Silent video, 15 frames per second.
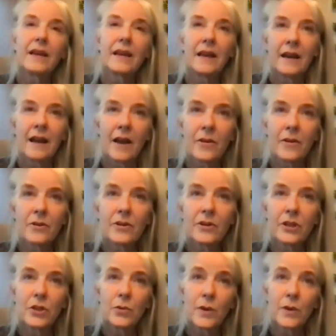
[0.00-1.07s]
in other
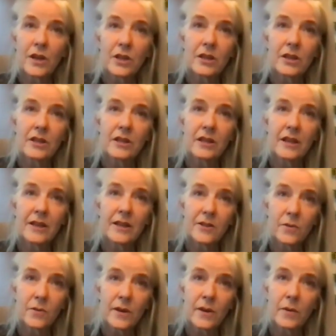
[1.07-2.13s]
situations in
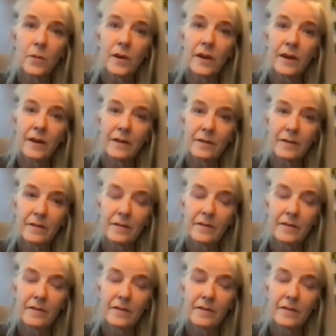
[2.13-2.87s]
history, when